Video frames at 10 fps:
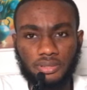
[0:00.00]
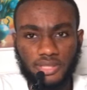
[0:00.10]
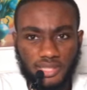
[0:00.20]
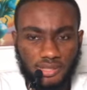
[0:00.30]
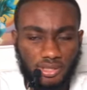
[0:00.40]

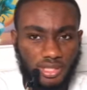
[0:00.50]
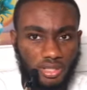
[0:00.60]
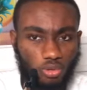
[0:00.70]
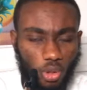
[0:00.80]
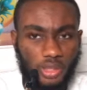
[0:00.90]

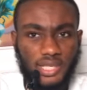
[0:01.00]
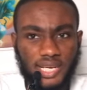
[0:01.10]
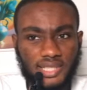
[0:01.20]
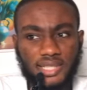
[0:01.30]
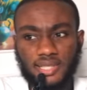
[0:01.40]
the third
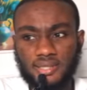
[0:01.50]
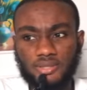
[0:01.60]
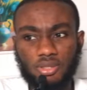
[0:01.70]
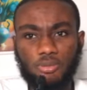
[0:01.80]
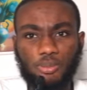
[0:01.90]
Ghanaian
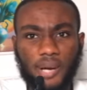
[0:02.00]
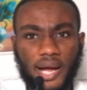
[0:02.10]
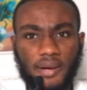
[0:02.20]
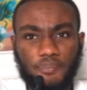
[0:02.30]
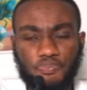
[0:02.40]
so
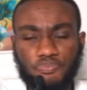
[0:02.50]
mobile